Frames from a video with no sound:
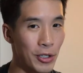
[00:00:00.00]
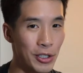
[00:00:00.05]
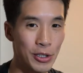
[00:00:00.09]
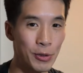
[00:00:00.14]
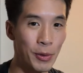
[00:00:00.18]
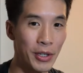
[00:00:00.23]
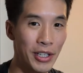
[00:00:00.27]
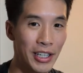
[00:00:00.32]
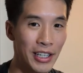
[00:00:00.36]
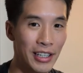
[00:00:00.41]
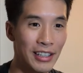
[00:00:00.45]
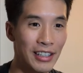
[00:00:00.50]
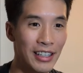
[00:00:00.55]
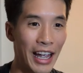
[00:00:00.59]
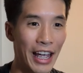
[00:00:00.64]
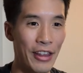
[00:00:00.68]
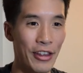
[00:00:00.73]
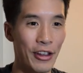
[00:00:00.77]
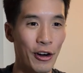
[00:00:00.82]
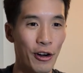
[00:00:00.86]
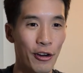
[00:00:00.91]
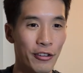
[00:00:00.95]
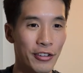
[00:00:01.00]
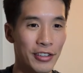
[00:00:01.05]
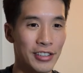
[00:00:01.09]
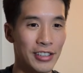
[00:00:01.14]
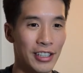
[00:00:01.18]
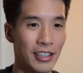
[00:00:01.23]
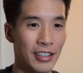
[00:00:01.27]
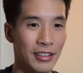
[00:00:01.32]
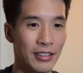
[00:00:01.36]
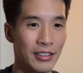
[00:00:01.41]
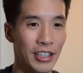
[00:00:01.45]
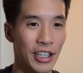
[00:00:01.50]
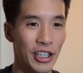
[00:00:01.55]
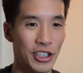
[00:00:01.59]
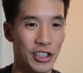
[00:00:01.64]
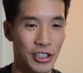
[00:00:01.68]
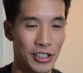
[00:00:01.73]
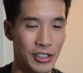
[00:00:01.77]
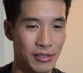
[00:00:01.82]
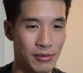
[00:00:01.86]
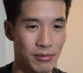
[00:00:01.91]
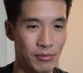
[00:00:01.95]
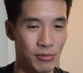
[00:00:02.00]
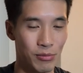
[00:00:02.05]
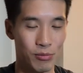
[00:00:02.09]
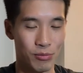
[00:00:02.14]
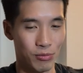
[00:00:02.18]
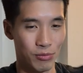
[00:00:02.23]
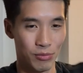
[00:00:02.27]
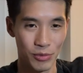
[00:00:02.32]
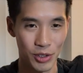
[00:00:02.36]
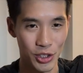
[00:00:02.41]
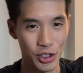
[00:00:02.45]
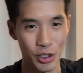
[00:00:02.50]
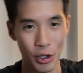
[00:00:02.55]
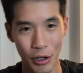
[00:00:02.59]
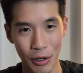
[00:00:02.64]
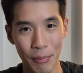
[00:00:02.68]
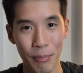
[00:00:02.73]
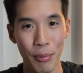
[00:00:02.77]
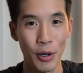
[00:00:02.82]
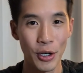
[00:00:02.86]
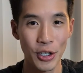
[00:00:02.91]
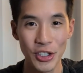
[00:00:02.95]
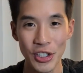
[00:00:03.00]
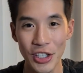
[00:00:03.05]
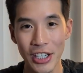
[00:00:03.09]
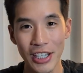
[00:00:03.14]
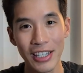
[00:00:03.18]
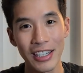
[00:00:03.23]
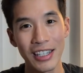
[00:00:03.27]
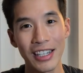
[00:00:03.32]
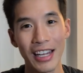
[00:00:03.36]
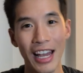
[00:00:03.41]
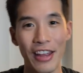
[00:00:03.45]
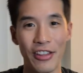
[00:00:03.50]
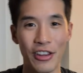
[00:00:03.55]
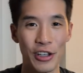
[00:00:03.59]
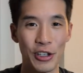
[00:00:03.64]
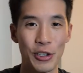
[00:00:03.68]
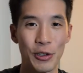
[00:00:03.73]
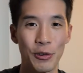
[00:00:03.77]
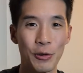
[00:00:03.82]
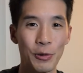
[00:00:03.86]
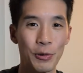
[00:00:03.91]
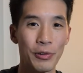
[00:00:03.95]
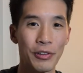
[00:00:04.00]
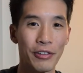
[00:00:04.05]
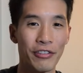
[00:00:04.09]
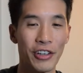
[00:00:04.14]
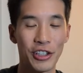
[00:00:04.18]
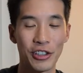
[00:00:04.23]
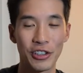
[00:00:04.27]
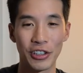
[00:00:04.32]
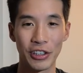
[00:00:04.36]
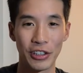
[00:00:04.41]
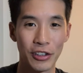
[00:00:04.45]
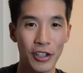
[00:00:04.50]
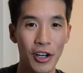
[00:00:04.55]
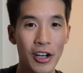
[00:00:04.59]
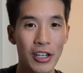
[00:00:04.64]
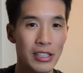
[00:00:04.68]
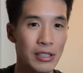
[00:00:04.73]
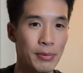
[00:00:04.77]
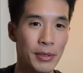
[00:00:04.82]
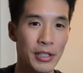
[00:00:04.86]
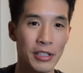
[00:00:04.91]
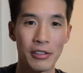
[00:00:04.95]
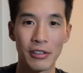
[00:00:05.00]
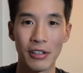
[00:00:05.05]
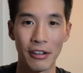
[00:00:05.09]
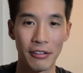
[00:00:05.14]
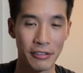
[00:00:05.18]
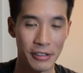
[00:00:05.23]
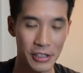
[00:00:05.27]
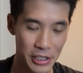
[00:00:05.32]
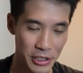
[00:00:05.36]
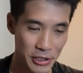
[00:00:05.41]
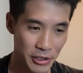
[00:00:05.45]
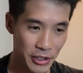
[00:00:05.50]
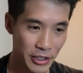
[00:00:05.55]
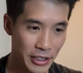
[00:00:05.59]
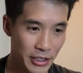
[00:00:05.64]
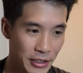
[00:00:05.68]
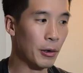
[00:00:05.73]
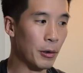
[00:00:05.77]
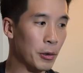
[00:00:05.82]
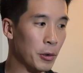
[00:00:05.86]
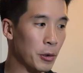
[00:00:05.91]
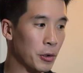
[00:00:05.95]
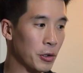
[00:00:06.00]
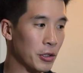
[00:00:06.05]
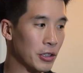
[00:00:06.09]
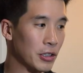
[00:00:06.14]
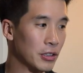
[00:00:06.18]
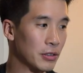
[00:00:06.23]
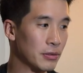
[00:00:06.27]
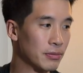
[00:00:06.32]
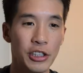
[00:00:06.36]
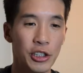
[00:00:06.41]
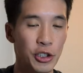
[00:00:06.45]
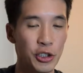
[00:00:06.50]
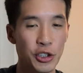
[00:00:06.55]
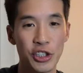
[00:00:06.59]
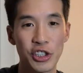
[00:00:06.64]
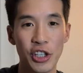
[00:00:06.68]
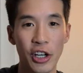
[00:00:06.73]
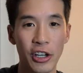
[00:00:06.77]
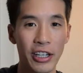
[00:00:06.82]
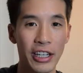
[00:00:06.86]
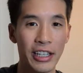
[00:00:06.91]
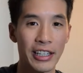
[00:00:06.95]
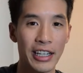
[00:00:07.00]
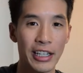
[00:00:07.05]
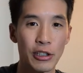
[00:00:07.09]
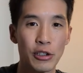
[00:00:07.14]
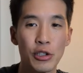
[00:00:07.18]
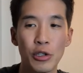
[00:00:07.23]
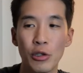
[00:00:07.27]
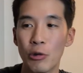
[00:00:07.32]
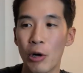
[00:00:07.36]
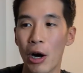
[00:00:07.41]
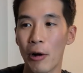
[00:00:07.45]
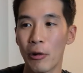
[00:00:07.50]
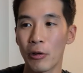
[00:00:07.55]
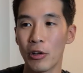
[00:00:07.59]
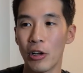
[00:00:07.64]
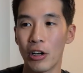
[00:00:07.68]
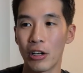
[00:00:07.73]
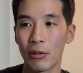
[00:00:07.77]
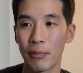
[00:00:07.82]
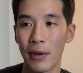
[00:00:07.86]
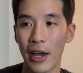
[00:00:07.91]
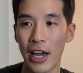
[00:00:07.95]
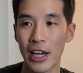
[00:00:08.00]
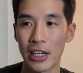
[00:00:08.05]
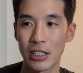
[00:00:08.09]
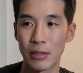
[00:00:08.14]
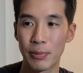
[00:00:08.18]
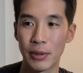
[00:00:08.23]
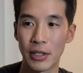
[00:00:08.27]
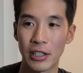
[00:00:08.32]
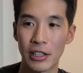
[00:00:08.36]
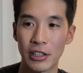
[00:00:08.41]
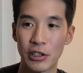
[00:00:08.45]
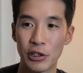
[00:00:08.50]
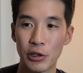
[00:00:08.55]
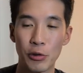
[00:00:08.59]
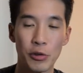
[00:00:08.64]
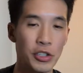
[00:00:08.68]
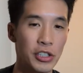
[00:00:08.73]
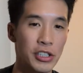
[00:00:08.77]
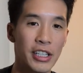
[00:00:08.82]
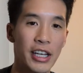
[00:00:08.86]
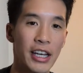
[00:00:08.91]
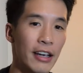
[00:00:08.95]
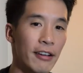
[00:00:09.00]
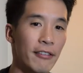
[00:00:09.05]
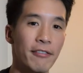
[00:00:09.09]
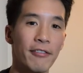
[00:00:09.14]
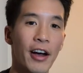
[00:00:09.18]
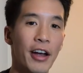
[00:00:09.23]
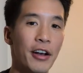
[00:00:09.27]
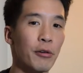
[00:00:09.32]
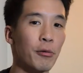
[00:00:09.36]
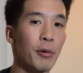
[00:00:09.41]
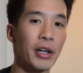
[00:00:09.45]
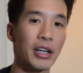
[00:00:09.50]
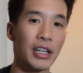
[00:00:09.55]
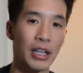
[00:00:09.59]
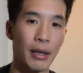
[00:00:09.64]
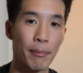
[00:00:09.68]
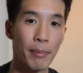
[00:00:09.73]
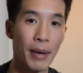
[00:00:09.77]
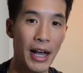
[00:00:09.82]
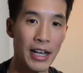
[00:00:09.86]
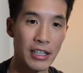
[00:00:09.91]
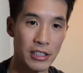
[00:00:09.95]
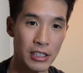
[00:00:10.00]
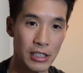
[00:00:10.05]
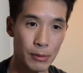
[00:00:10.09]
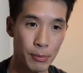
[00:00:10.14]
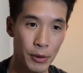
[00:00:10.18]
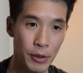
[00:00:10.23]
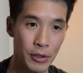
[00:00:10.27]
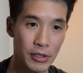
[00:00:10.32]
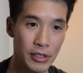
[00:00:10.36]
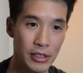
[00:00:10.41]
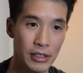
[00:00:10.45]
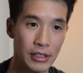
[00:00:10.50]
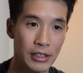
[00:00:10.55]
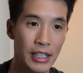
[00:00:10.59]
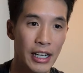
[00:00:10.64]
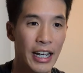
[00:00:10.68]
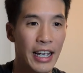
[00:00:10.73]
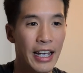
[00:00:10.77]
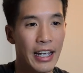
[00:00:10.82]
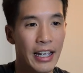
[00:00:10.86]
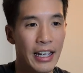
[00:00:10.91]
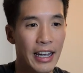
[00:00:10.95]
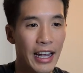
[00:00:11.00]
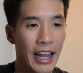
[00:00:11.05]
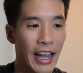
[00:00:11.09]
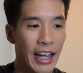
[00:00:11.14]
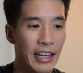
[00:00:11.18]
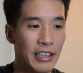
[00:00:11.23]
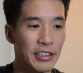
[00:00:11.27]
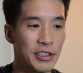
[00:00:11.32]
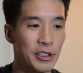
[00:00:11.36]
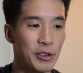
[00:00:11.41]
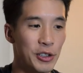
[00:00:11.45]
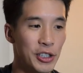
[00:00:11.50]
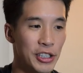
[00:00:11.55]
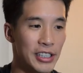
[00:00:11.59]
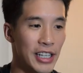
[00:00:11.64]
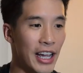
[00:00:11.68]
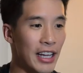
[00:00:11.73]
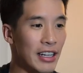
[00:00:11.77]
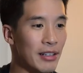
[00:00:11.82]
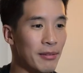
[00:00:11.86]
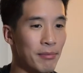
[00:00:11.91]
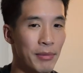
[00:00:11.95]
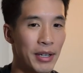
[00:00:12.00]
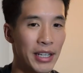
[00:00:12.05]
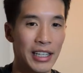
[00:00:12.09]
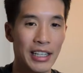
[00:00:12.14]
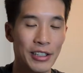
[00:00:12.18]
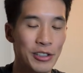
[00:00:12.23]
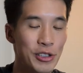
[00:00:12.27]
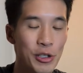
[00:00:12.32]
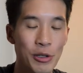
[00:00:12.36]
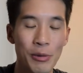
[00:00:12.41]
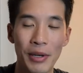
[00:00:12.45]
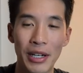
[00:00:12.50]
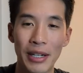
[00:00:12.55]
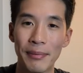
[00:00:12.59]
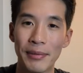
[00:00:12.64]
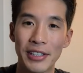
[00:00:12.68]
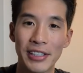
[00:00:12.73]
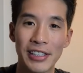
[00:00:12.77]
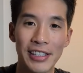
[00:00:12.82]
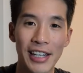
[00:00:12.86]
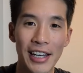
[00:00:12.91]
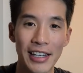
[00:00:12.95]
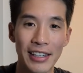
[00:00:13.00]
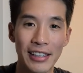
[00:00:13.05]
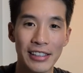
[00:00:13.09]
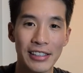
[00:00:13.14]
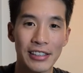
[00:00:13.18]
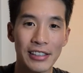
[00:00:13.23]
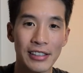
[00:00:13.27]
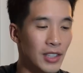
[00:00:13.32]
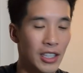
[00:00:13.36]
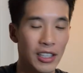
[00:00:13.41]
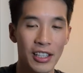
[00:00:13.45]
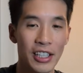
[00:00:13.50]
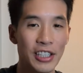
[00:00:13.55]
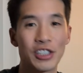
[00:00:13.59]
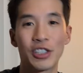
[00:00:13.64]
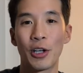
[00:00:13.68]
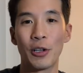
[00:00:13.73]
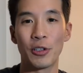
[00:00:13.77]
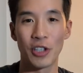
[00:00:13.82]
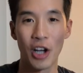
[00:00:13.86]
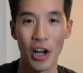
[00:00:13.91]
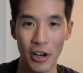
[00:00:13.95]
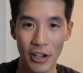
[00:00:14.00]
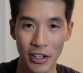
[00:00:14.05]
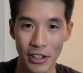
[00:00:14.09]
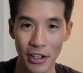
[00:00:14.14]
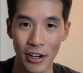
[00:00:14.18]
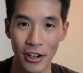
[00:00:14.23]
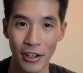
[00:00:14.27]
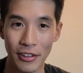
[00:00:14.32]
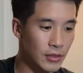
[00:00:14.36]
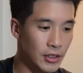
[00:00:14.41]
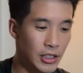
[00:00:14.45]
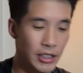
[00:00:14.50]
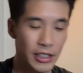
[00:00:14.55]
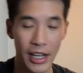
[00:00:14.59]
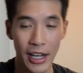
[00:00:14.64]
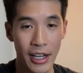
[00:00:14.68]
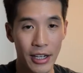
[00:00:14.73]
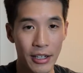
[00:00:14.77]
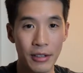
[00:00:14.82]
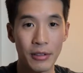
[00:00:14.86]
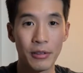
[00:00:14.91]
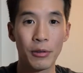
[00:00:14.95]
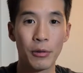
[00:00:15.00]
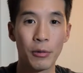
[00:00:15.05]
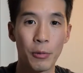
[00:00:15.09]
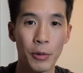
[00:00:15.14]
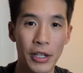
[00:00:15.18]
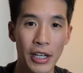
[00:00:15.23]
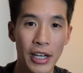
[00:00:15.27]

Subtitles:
swinging and then all of a sudden they just started pushing and then you eventually lost because you got frustrated, or you're stuck in a 2-hour-long match because you just can't find a way to get past this person and you just end up making too many mistakes. The list goes on and on. Today, we